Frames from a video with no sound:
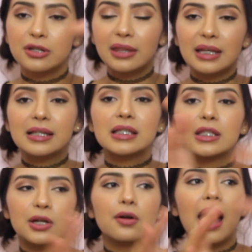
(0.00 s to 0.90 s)
sure that they
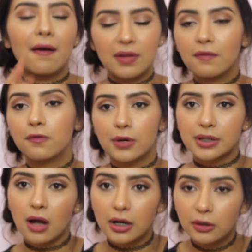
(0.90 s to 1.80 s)
still have that
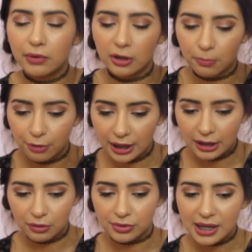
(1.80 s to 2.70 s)
force on you when they're
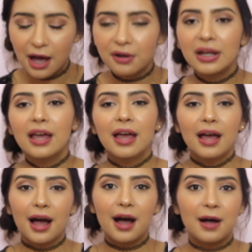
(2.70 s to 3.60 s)
bringing you down.
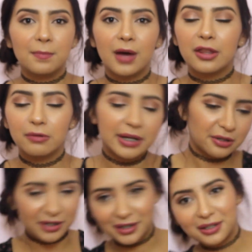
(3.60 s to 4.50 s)
Otherwise
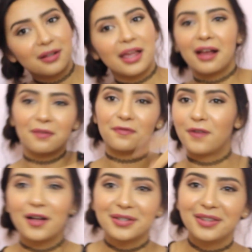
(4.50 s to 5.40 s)
you're just gonna like
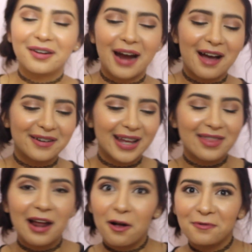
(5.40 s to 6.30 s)
fall to the ground, and
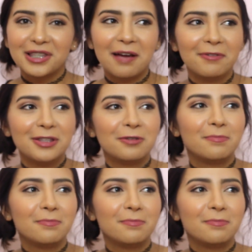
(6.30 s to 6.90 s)
that almost happened to